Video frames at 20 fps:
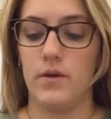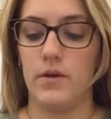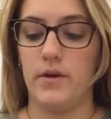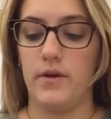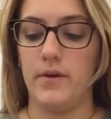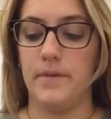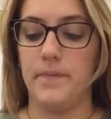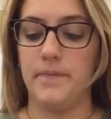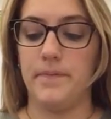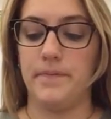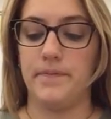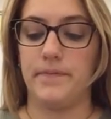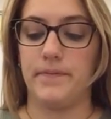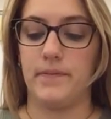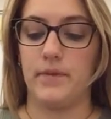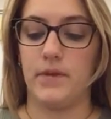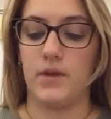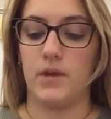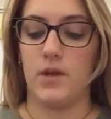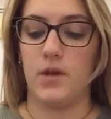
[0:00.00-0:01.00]
Okay.
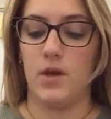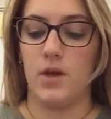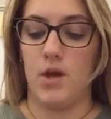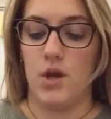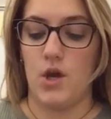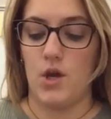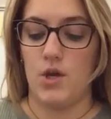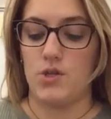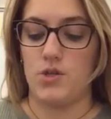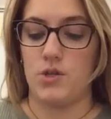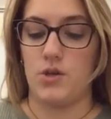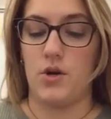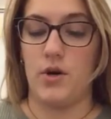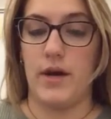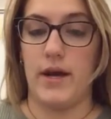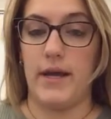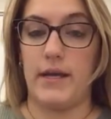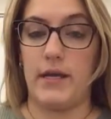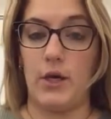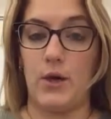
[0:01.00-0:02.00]
So go
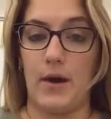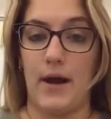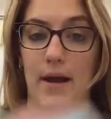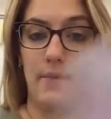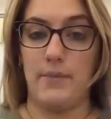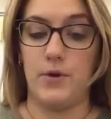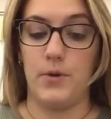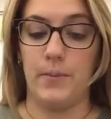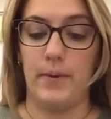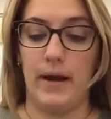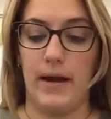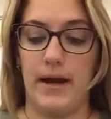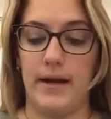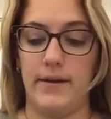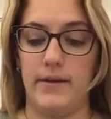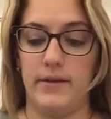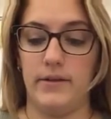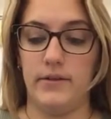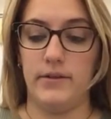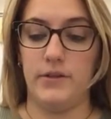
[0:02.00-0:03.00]
ahead and grab your
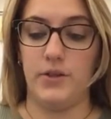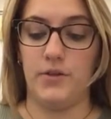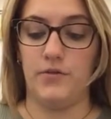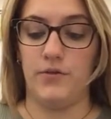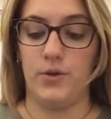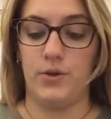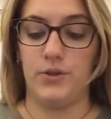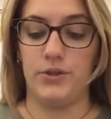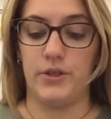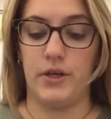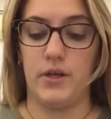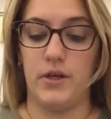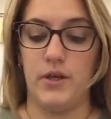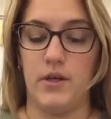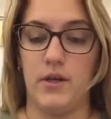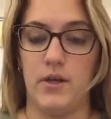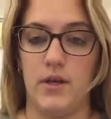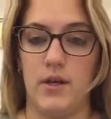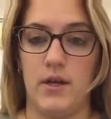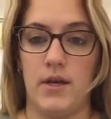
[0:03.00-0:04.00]
pile and your folder,
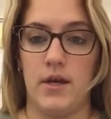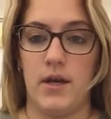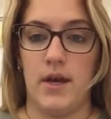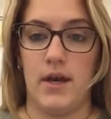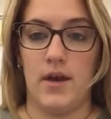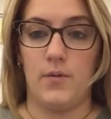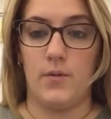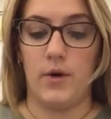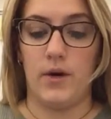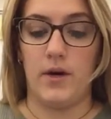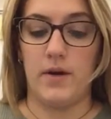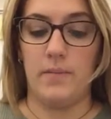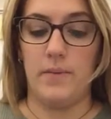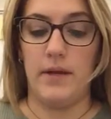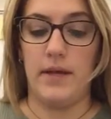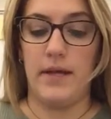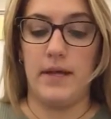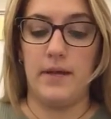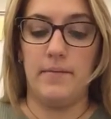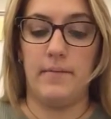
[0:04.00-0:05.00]
and we're going to
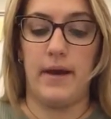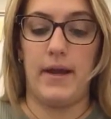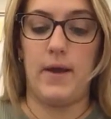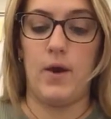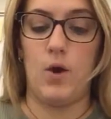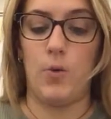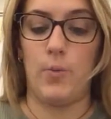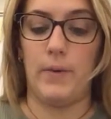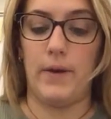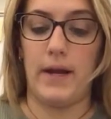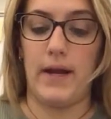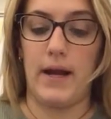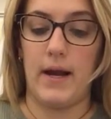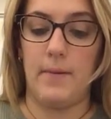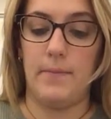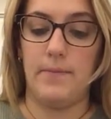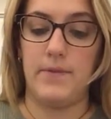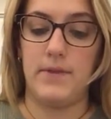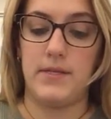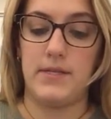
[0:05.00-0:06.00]
begin by opening
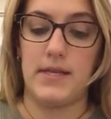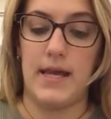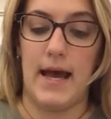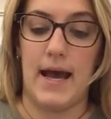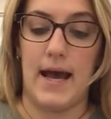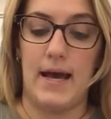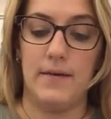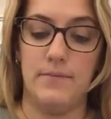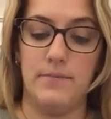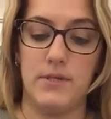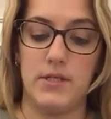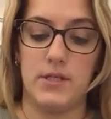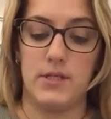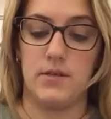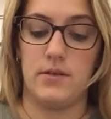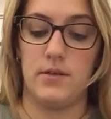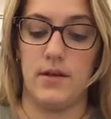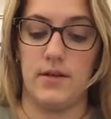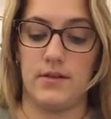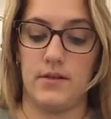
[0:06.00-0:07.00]
up the
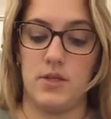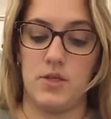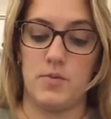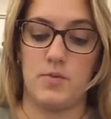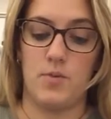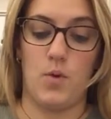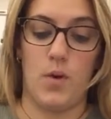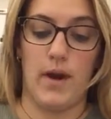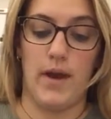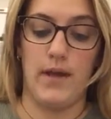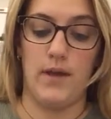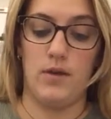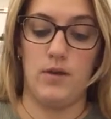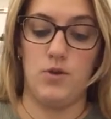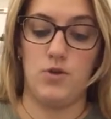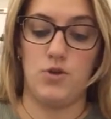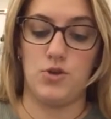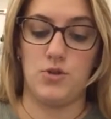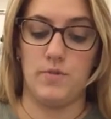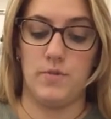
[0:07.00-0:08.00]
tabs. At this point,
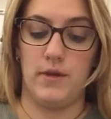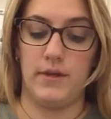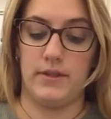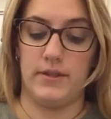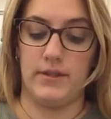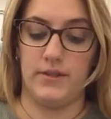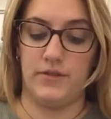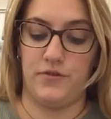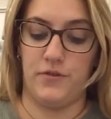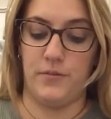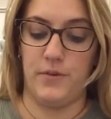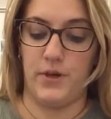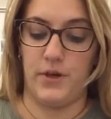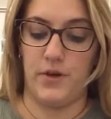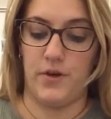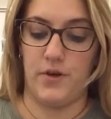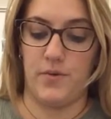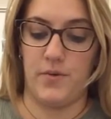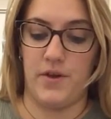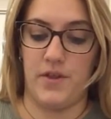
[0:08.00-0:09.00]
you should be a little
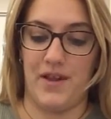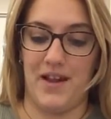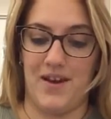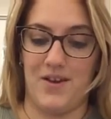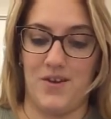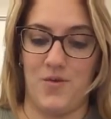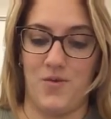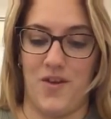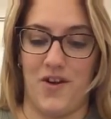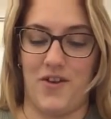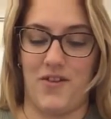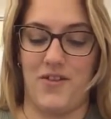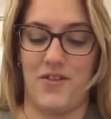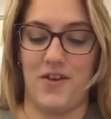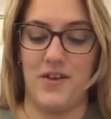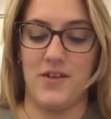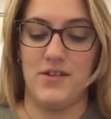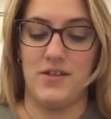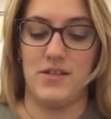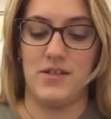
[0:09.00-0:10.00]
familiar with how to work
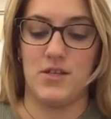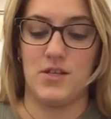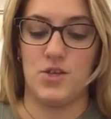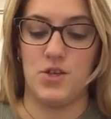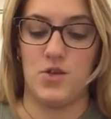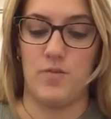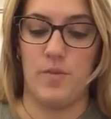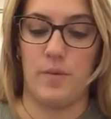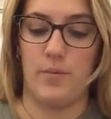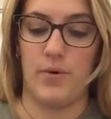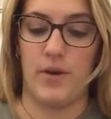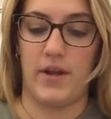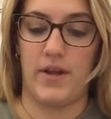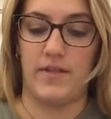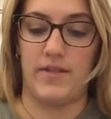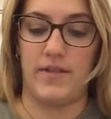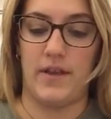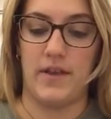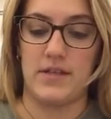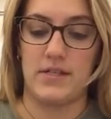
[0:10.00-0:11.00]
these since you've been
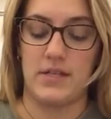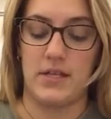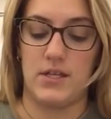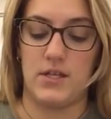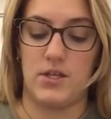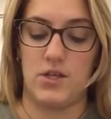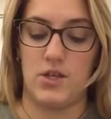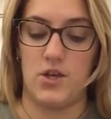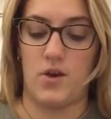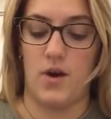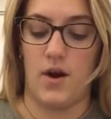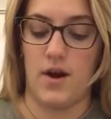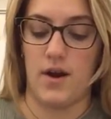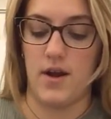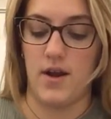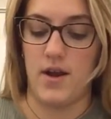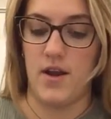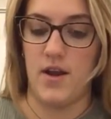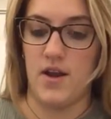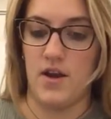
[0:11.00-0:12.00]
putting things into your
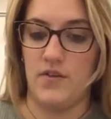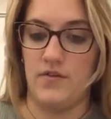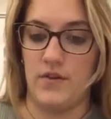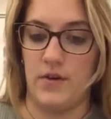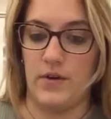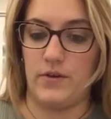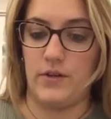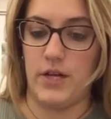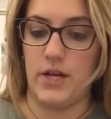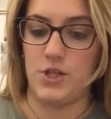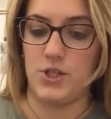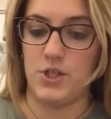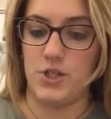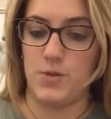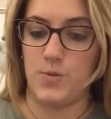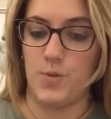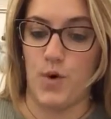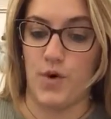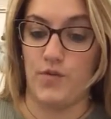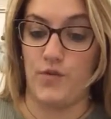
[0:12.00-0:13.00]

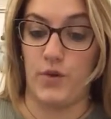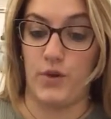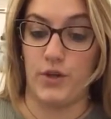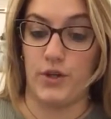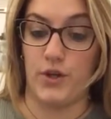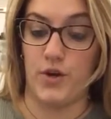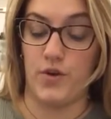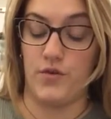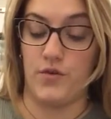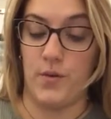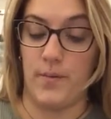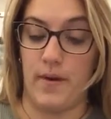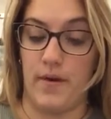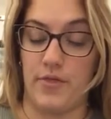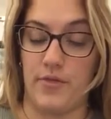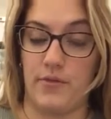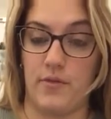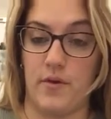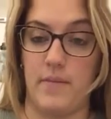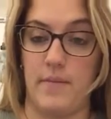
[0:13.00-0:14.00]
Foundations portfolio for
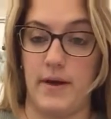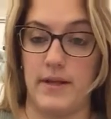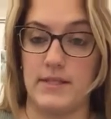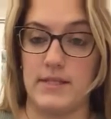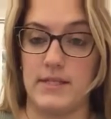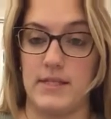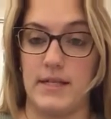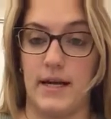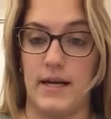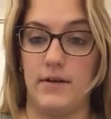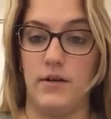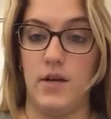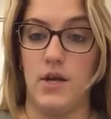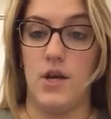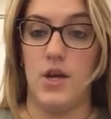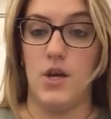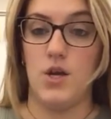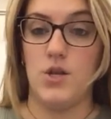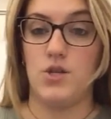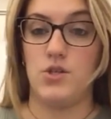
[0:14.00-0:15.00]
about 3 months now.
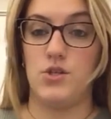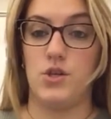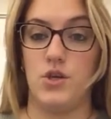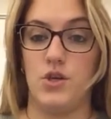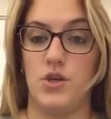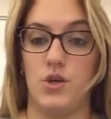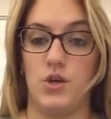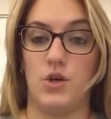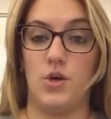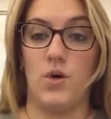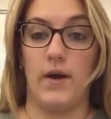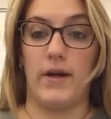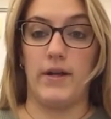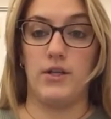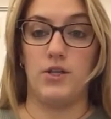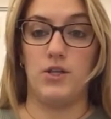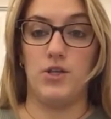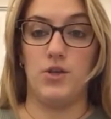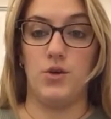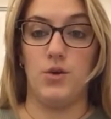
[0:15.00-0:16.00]
So you're
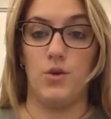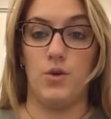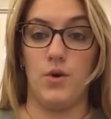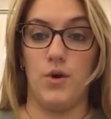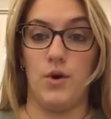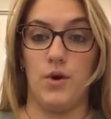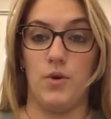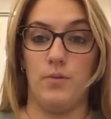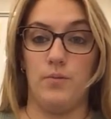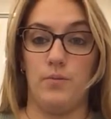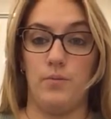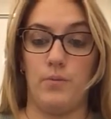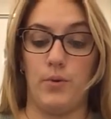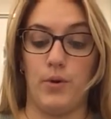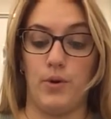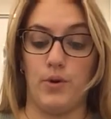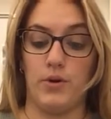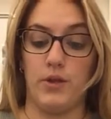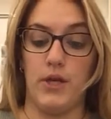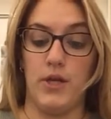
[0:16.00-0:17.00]
going to
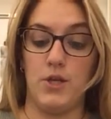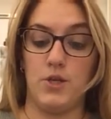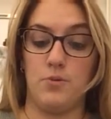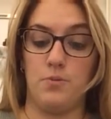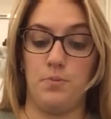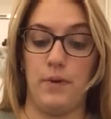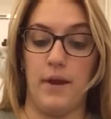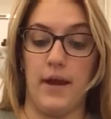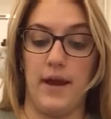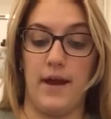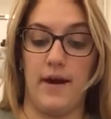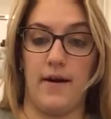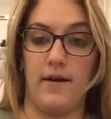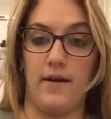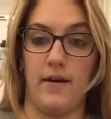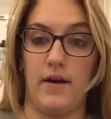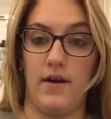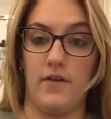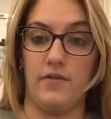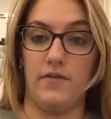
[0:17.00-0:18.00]
pull each
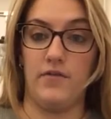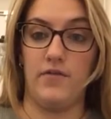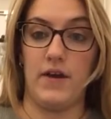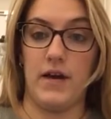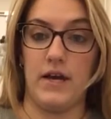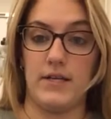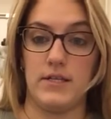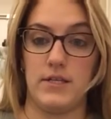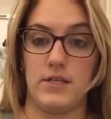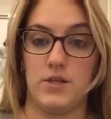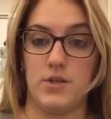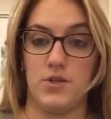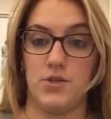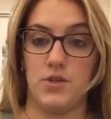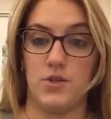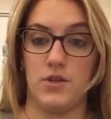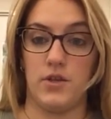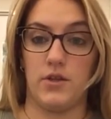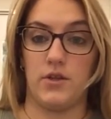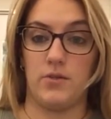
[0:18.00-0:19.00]
pair of the fasteners
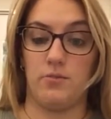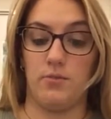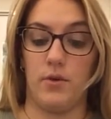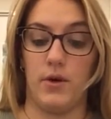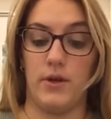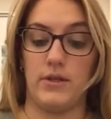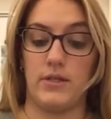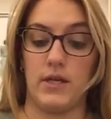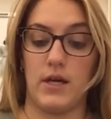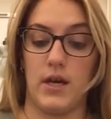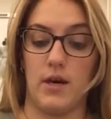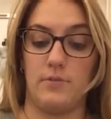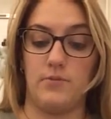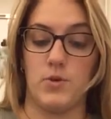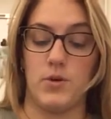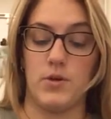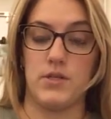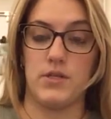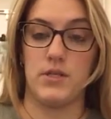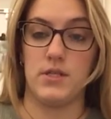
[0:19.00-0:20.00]
so that they're pointing up
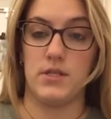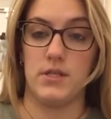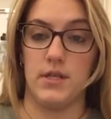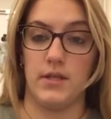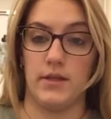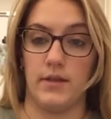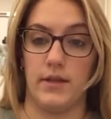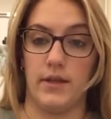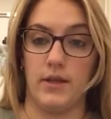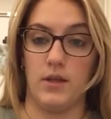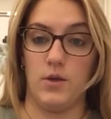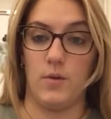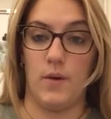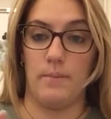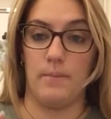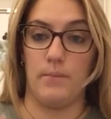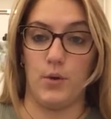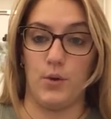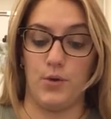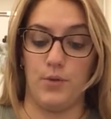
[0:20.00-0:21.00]
towards the ceiling. You
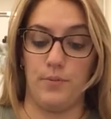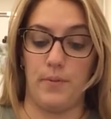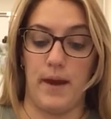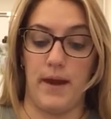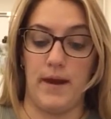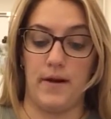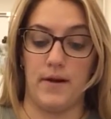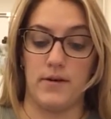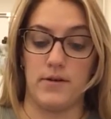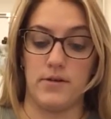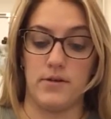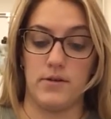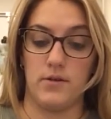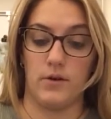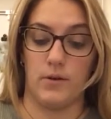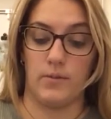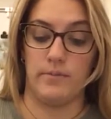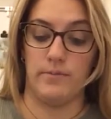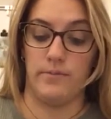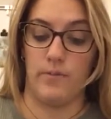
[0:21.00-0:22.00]
want both pairs,
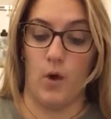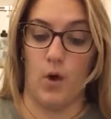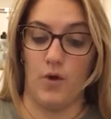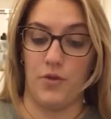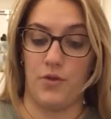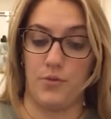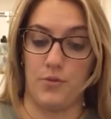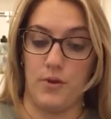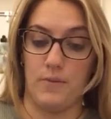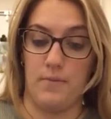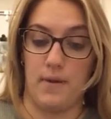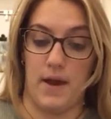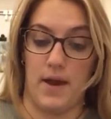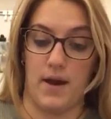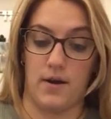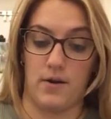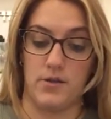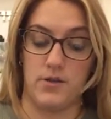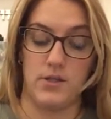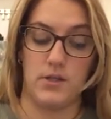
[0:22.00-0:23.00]
or all 3
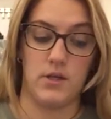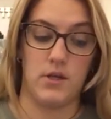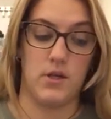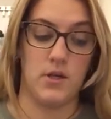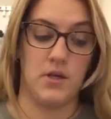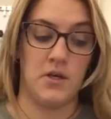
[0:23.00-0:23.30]
pairs.